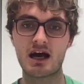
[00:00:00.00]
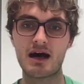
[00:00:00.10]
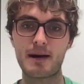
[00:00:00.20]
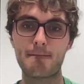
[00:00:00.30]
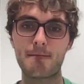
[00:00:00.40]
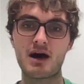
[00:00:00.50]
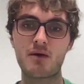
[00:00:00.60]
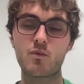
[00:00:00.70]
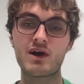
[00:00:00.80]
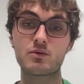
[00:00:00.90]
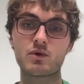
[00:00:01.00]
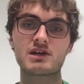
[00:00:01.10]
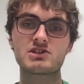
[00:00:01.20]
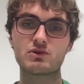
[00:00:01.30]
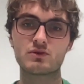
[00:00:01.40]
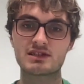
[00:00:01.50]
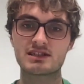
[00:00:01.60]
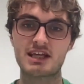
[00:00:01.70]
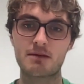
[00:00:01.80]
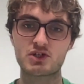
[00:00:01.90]
and whether what I saw was
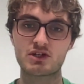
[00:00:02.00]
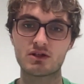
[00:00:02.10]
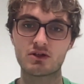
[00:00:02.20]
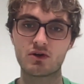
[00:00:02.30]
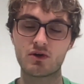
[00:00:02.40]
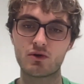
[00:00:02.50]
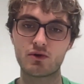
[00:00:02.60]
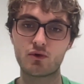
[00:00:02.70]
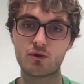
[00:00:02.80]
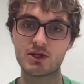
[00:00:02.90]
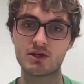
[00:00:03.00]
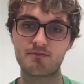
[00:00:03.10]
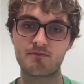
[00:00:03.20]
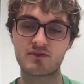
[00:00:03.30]
exceptional or normal.